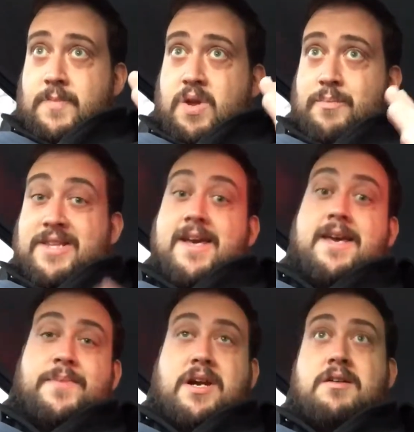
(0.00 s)
but they
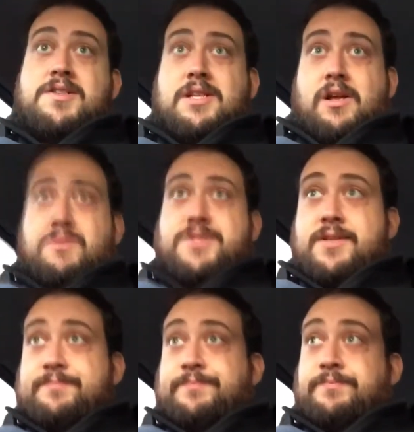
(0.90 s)
keep the curtains
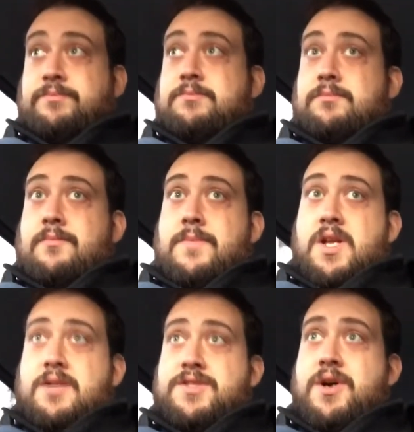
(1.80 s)
closed.
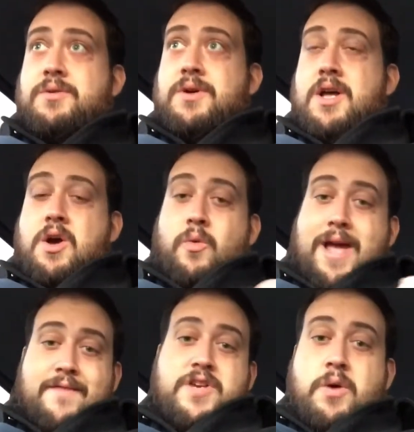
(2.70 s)
So we
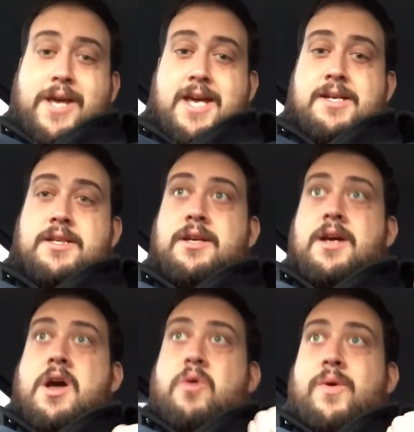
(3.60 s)
have no heat,
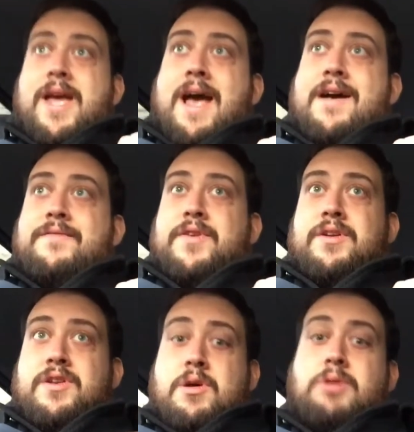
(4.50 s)
we
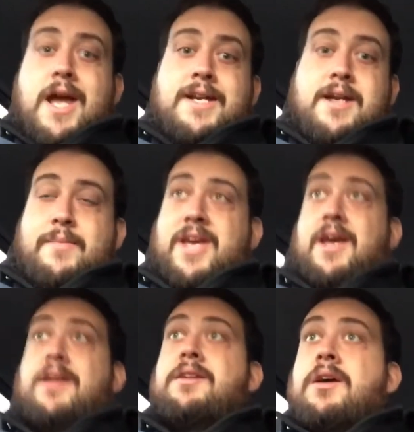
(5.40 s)
have no light coming
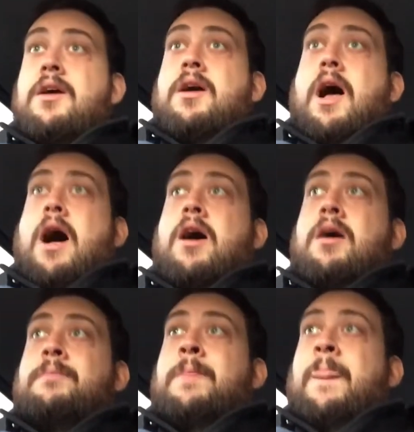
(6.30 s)
in,
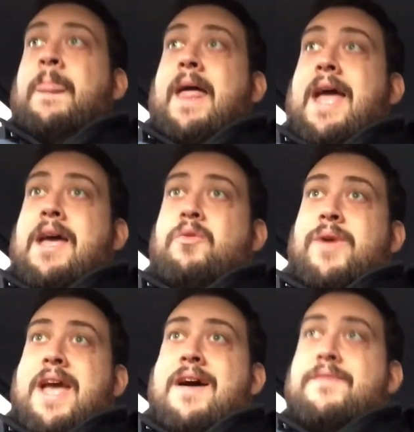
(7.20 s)
and
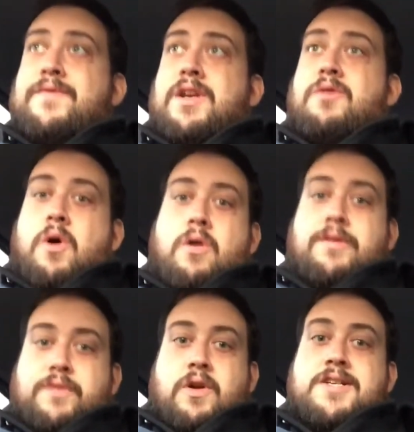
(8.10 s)
we have, all
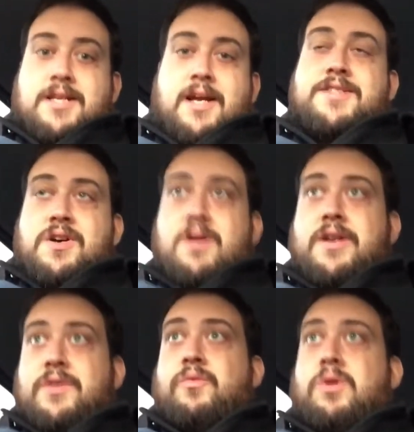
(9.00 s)
the fluorescent lights
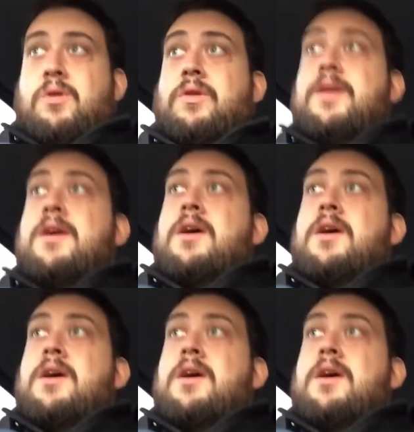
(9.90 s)
on in the world.